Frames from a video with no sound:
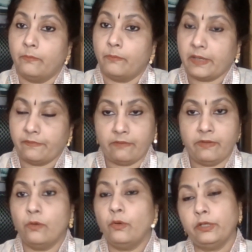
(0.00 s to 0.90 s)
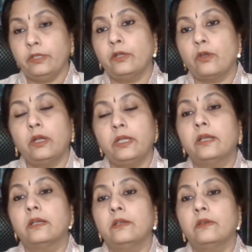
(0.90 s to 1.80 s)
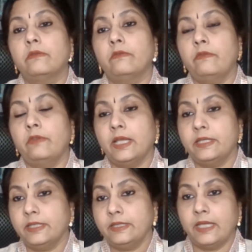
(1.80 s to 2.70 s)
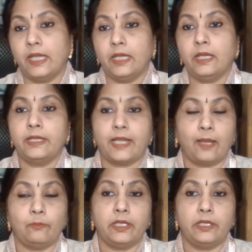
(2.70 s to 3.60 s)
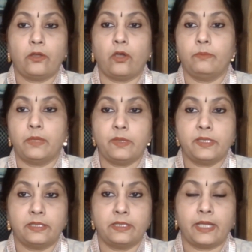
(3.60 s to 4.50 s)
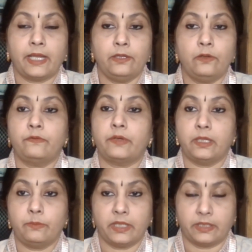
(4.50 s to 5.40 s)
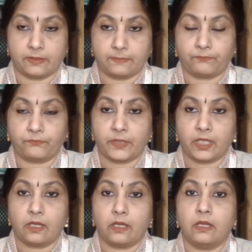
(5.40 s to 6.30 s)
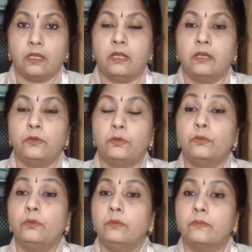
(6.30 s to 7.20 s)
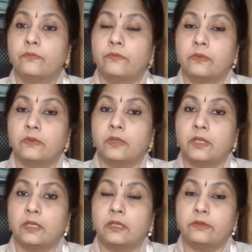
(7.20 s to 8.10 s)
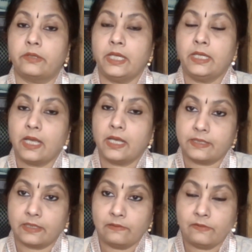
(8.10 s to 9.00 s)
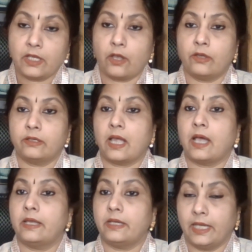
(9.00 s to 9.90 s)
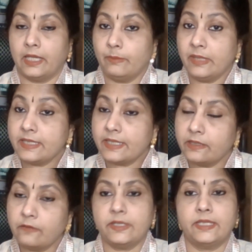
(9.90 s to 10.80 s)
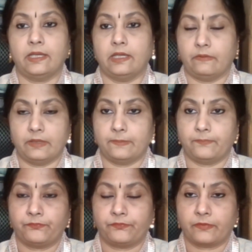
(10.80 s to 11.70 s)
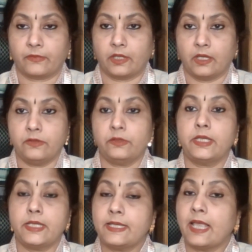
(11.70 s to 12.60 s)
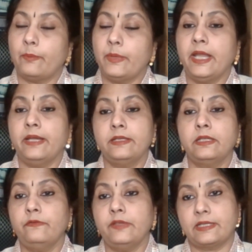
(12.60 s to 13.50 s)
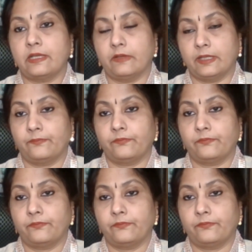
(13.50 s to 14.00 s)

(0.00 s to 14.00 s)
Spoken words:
But when we go to the doctor, we are just taking a tablet or maybe some kind of treatment to treat ourselves or our ailments at the physical level. So this is happening at a surface level.